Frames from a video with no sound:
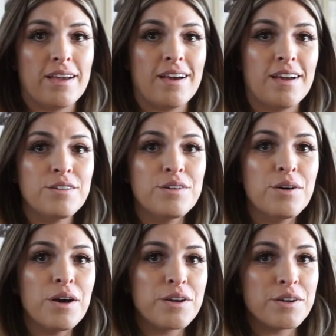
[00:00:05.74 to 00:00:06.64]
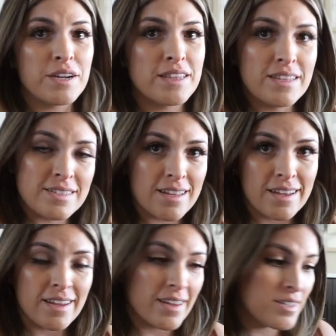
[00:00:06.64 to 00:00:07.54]
I don't know how great this
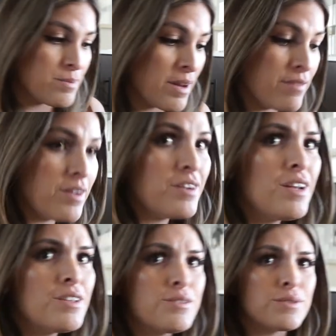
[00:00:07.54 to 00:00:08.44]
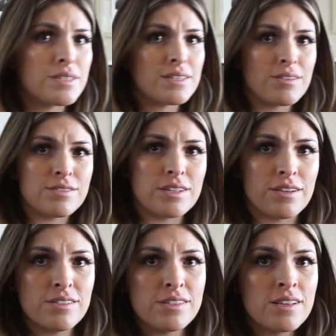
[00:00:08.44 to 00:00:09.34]
lighting is, but I figured I'd do this
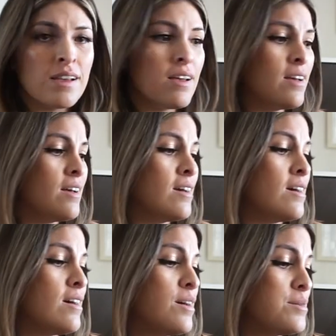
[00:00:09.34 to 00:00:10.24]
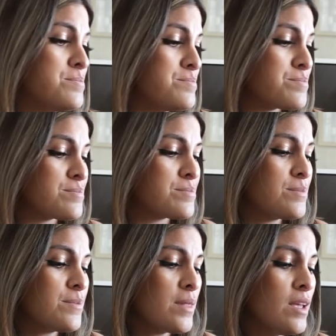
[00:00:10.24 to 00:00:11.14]
downstairs
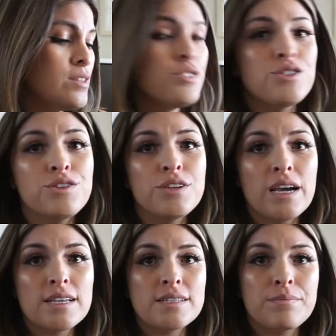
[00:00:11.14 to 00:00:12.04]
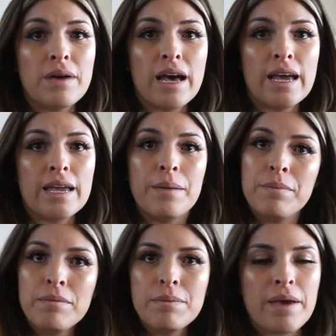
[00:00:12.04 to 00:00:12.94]
to show you guys my
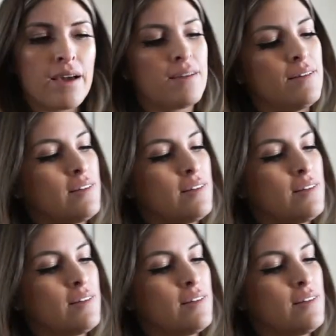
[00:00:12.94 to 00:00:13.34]
baby bag.